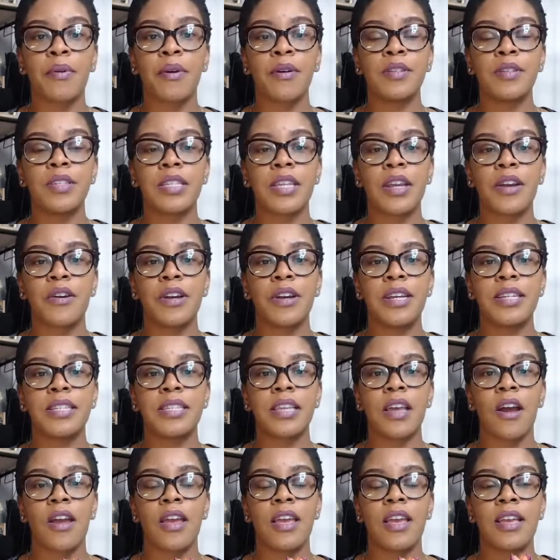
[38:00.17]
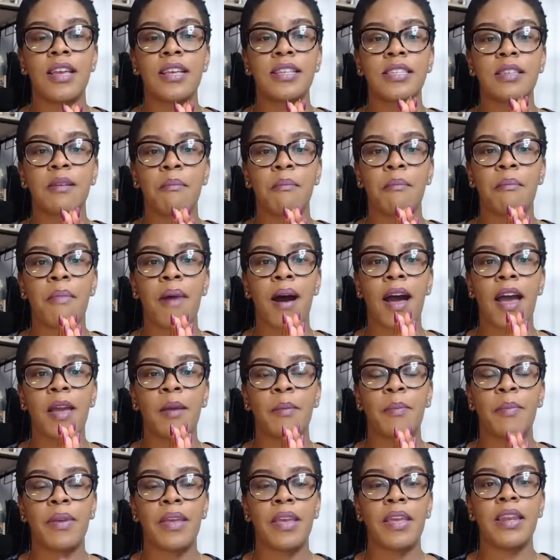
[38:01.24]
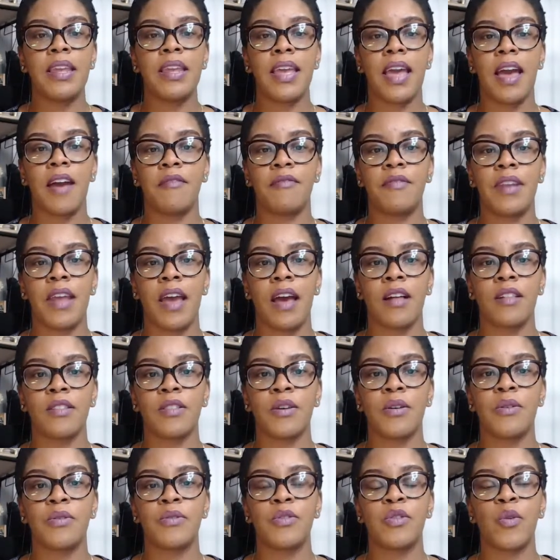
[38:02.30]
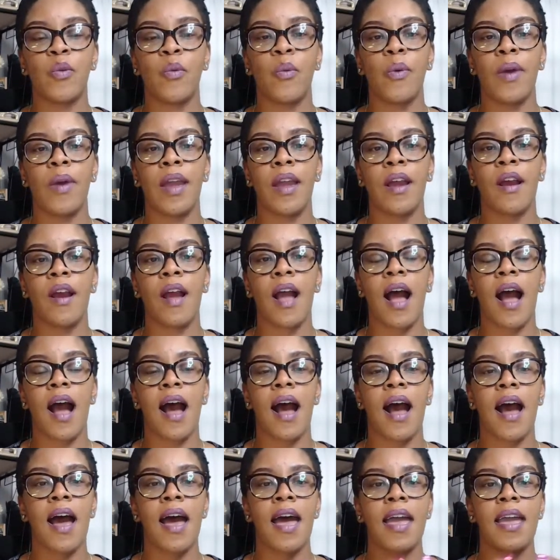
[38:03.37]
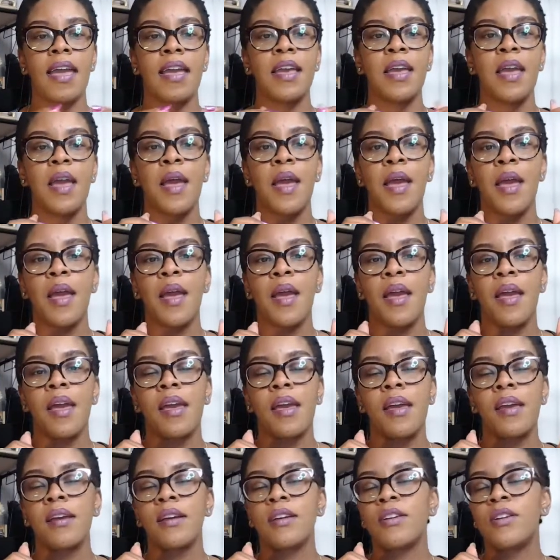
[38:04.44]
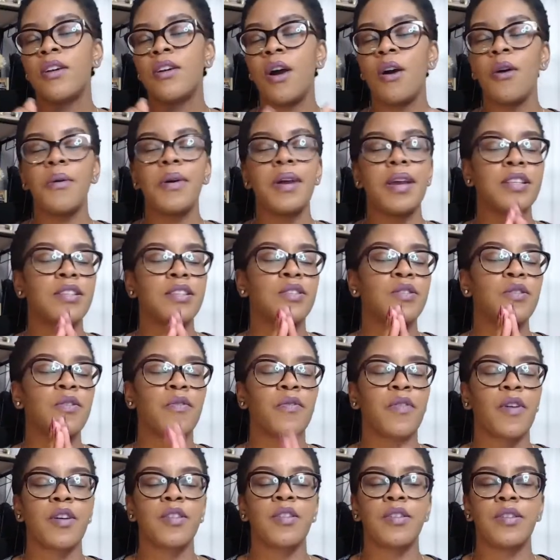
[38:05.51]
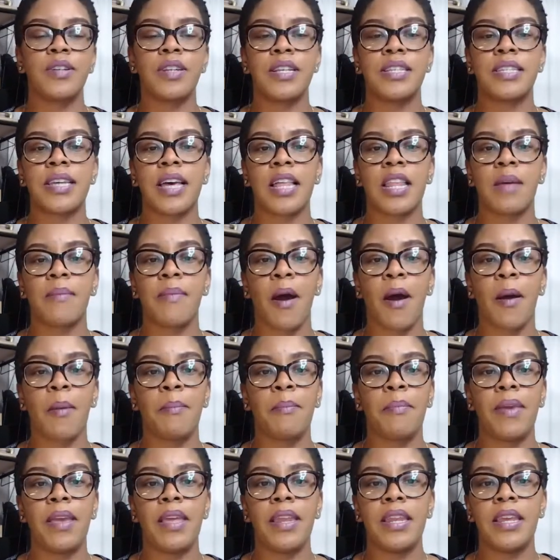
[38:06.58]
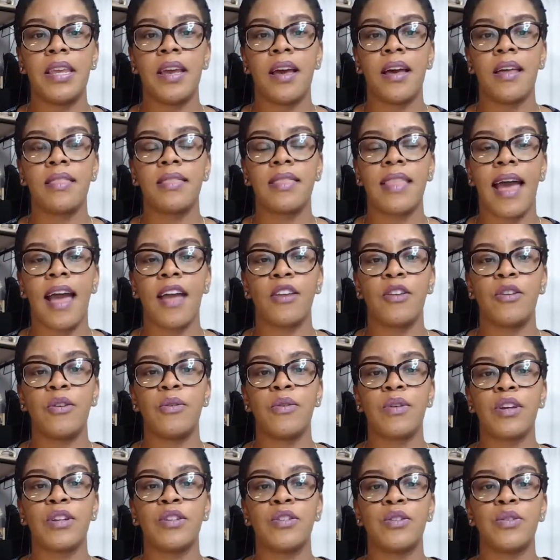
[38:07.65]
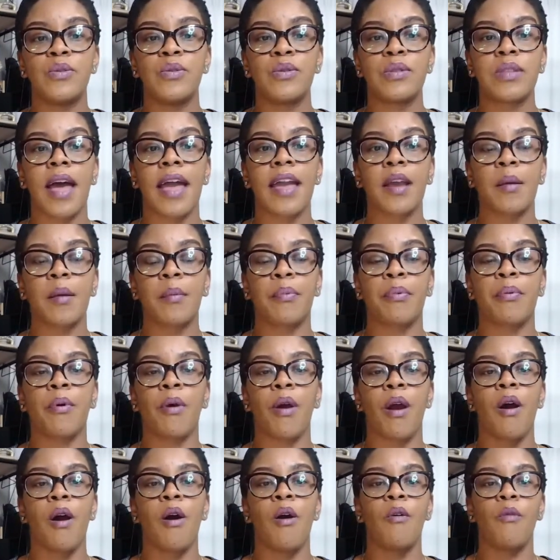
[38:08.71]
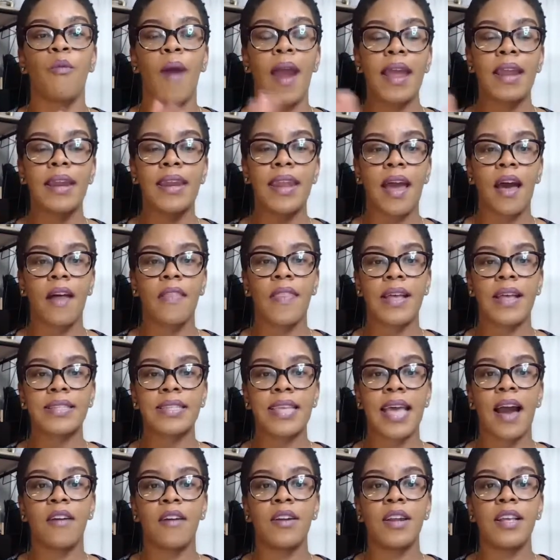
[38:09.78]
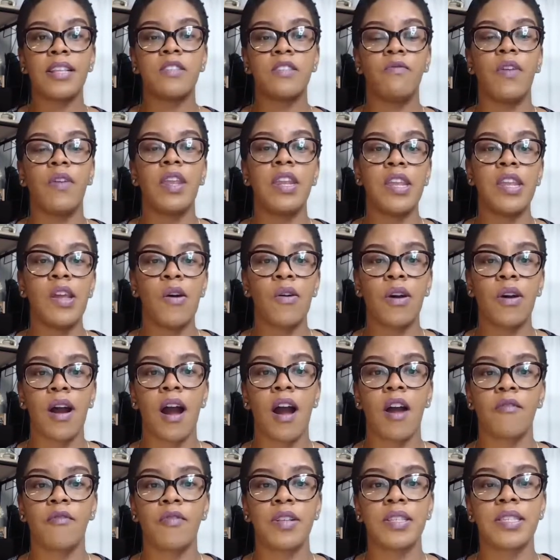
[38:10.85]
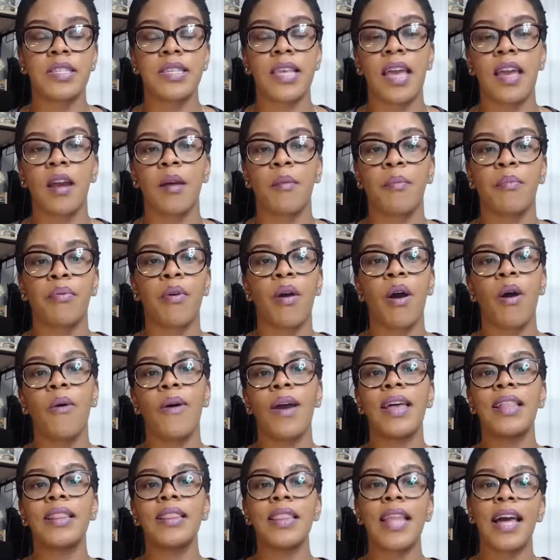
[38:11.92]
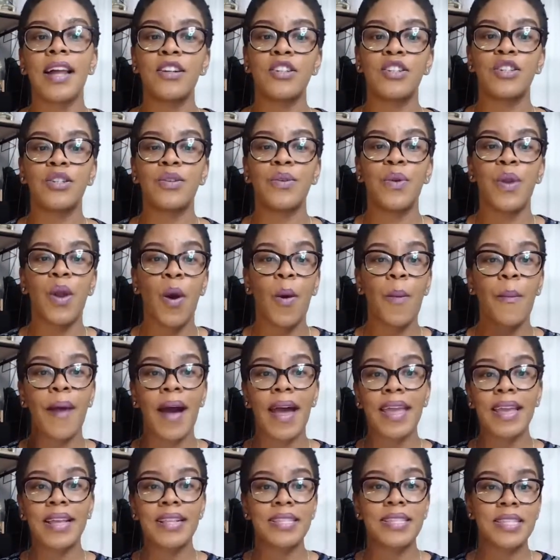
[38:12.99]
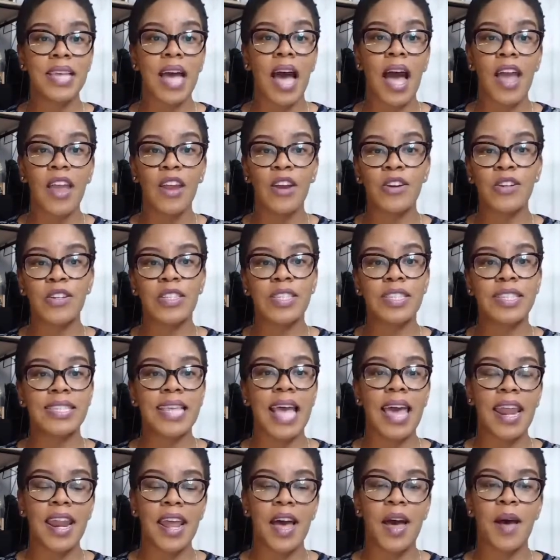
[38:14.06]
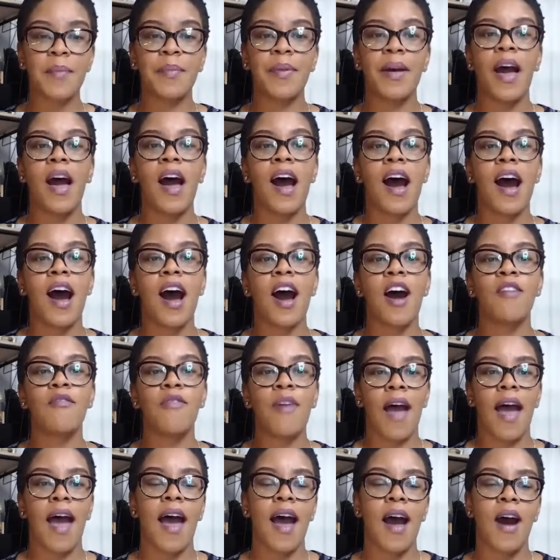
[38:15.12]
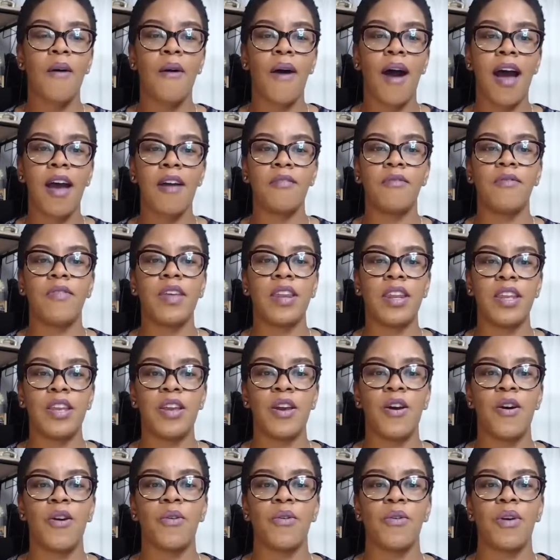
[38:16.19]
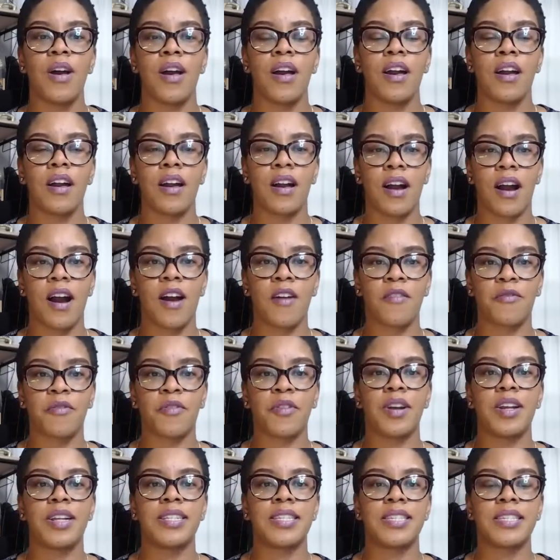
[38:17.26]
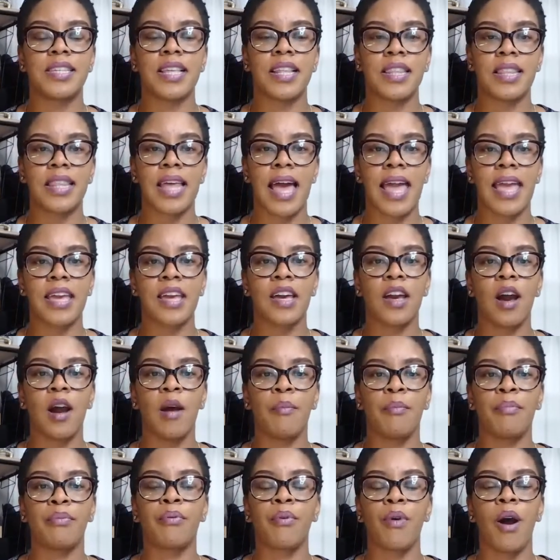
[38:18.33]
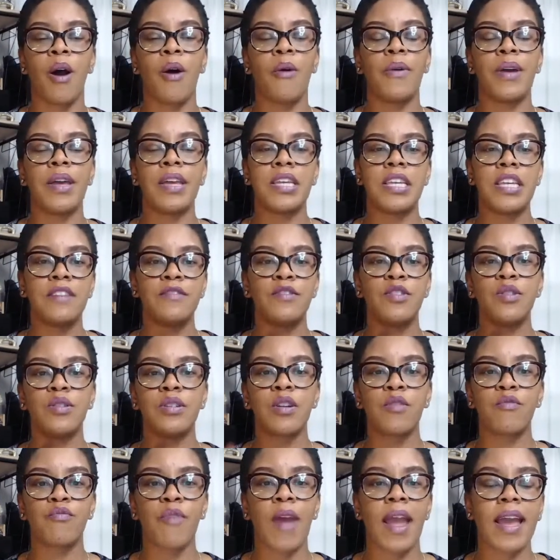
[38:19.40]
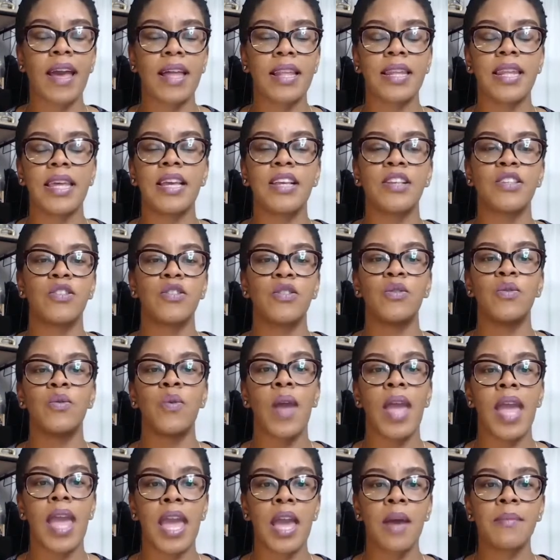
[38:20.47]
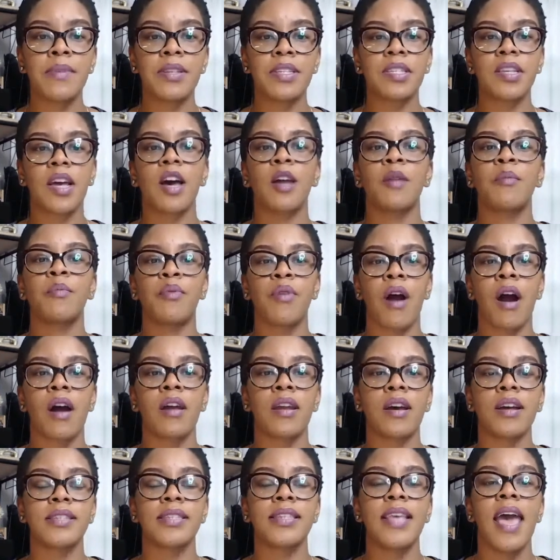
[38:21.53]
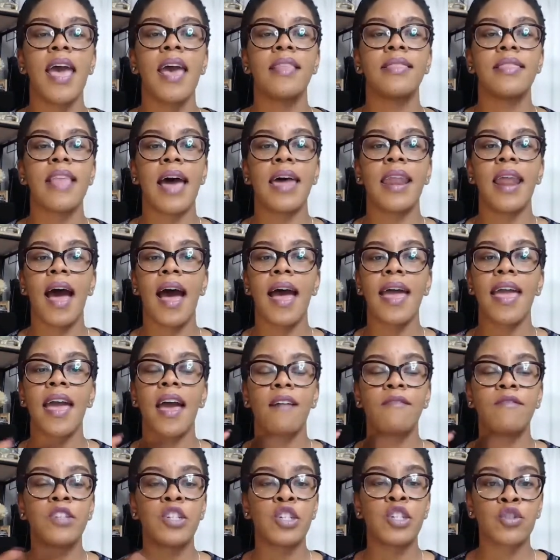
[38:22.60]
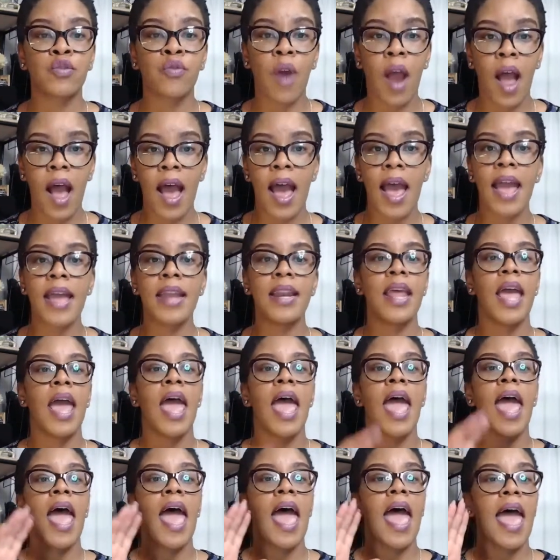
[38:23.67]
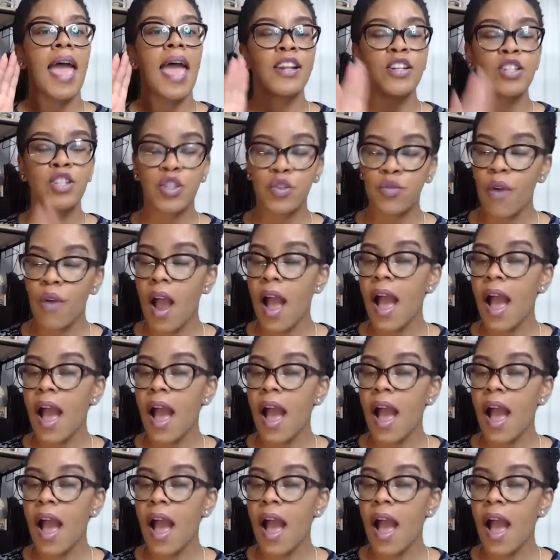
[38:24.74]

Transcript: a Pro series is my PDF downloads where I go into further detail about media that you can do like a pro. Right now that's out. It's Video Conference Like a Pro. It lets you know my entire setup of how I video conference like a pro. It gives you direct links to Amazon products that I have tried and